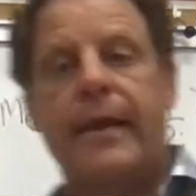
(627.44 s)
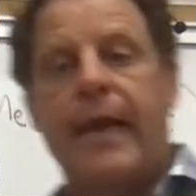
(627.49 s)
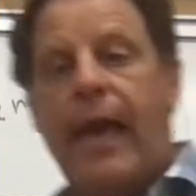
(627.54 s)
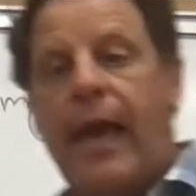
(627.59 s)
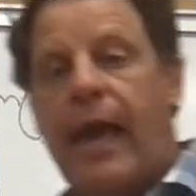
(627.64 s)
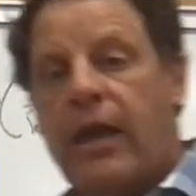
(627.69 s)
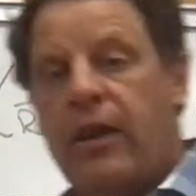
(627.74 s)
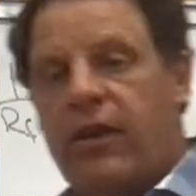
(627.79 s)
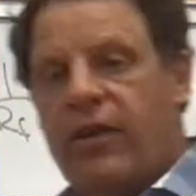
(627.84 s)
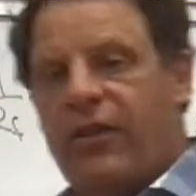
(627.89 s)

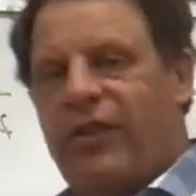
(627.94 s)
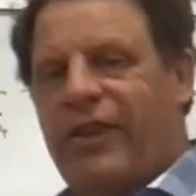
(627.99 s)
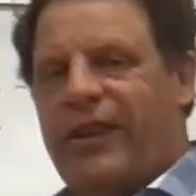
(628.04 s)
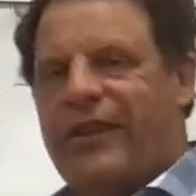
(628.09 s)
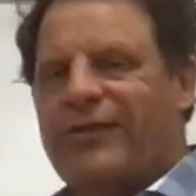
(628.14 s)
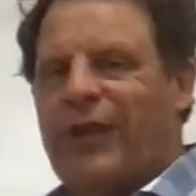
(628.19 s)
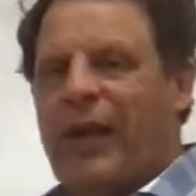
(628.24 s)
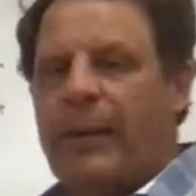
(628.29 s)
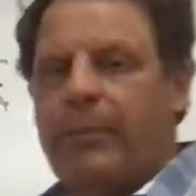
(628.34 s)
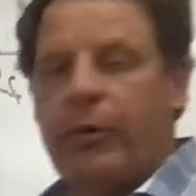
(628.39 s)
And the
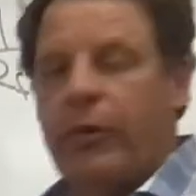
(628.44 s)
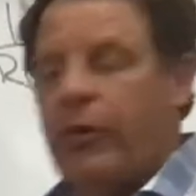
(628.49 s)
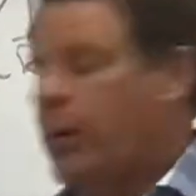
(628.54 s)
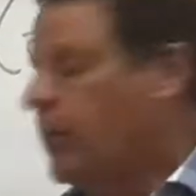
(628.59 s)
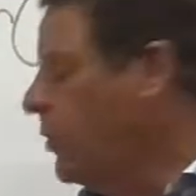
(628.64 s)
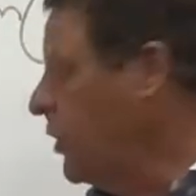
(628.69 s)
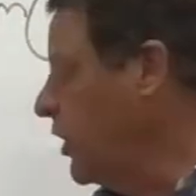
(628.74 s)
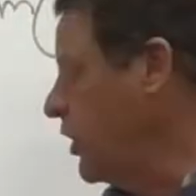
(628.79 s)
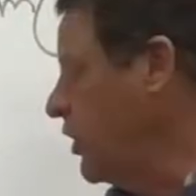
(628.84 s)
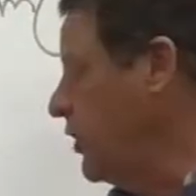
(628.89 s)
example
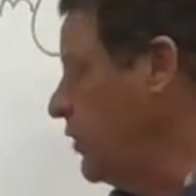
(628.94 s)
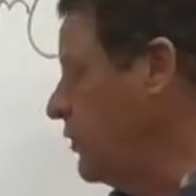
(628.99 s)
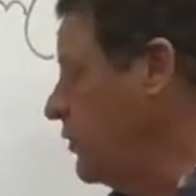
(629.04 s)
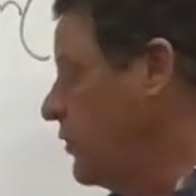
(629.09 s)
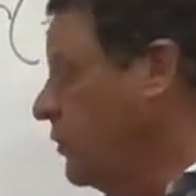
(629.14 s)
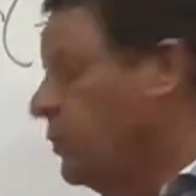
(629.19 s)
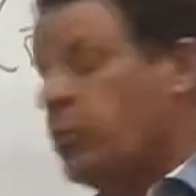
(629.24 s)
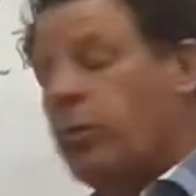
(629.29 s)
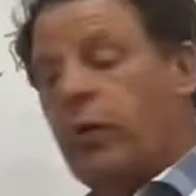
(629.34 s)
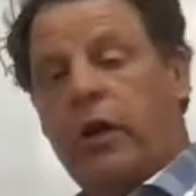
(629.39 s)
that we're going to use
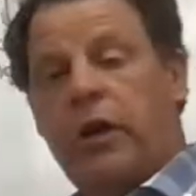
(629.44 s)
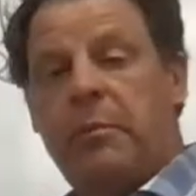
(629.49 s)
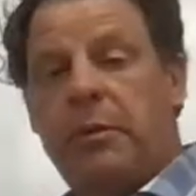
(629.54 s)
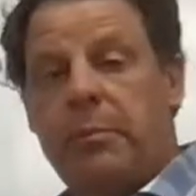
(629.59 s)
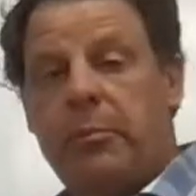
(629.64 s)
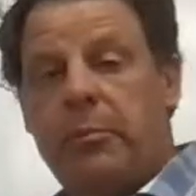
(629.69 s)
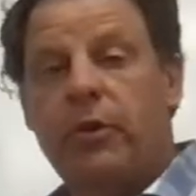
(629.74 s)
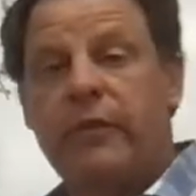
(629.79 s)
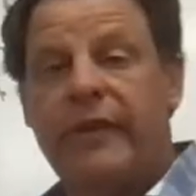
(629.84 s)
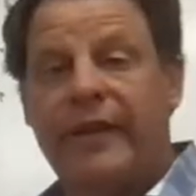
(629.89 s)
is we're going to be
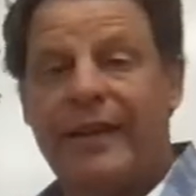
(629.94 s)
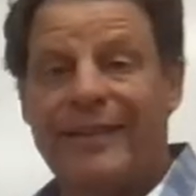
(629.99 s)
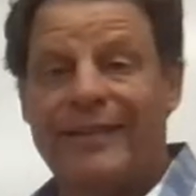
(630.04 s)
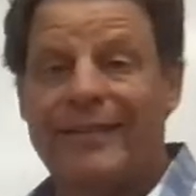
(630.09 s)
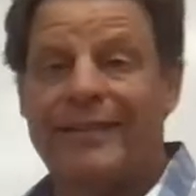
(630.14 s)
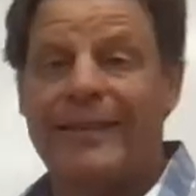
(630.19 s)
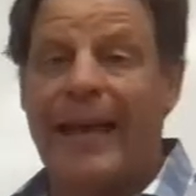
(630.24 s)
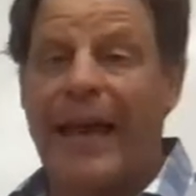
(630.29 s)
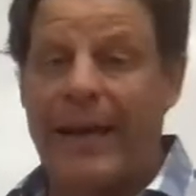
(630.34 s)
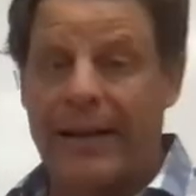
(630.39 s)
moving a
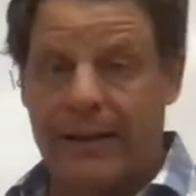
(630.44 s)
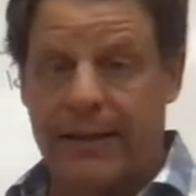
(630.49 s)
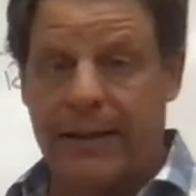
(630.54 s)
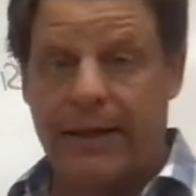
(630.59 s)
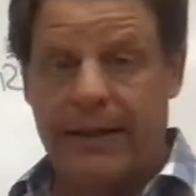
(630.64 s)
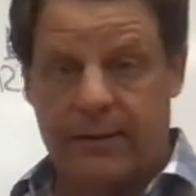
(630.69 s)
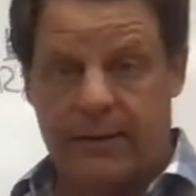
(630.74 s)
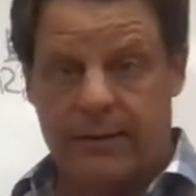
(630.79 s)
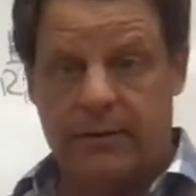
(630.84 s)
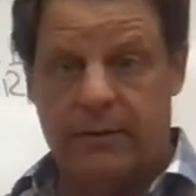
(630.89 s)

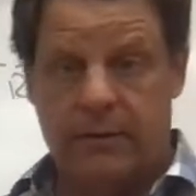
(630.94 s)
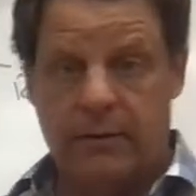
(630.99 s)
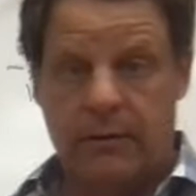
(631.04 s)
satellite.